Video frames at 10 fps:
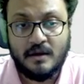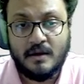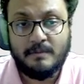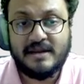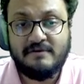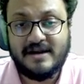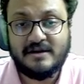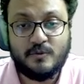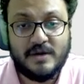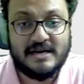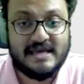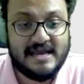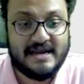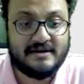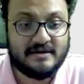But he went queen
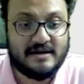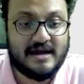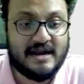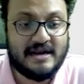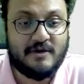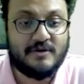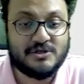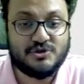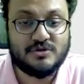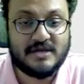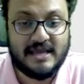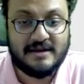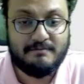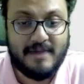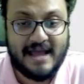d8 and now Arjun
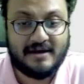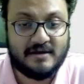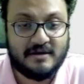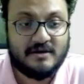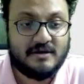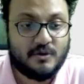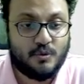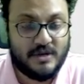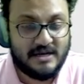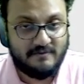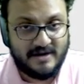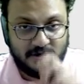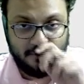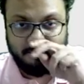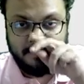came back. Queen went
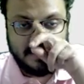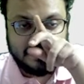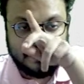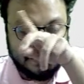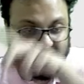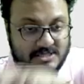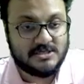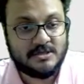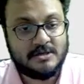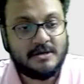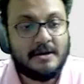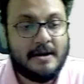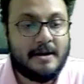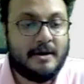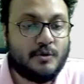to b6,
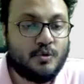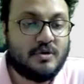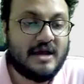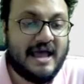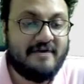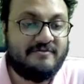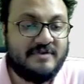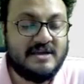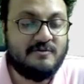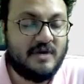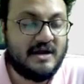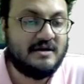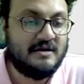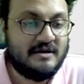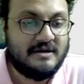rook f d1
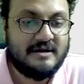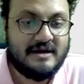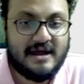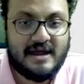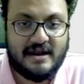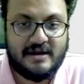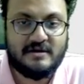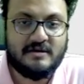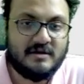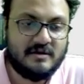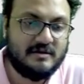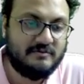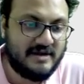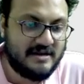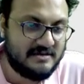and uh,
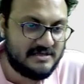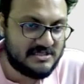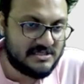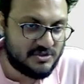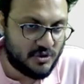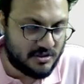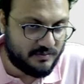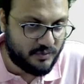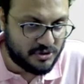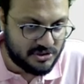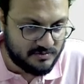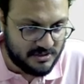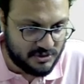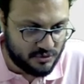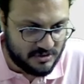well this is not possible
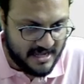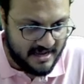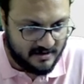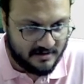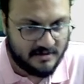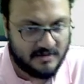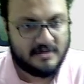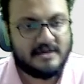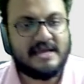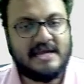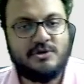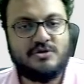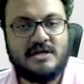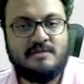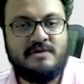to take. Can you
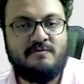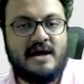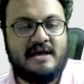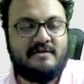tell me why?